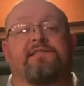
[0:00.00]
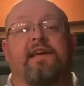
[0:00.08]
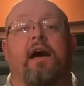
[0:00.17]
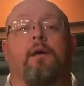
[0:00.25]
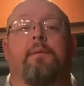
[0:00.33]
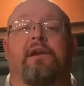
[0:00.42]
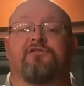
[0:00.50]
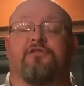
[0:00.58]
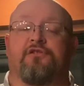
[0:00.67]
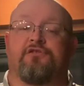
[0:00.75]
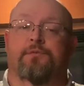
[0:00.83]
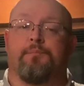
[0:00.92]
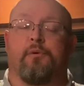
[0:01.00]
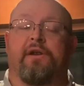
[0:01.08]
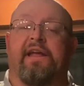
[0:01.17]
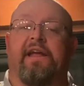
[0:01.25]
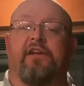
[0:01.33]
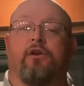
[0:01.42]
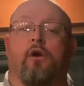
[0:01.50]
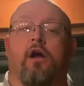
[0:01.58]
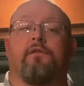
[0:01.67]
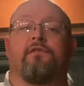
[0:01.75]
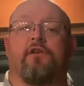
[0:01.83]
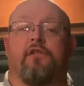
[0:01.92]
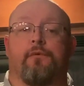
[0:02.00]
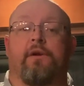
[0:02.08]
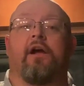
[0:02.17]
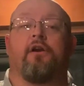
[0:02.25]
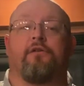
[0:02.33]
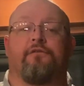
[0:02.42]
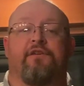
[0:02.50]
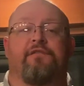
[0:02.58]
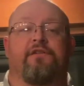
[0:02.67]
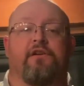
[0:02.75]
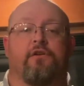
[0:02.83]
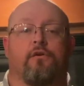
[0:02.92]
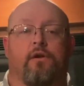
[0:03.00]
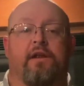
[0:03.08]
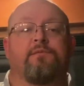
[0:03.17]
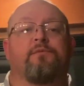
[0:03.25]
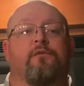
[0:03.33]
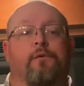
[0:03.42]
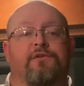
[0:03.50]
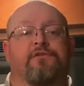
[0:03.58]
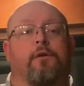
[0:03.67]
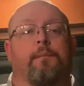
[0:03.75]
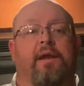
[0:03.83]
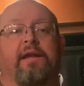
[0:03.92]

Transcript: out, make sure you preheat your oven to 350 degrees before we start making it.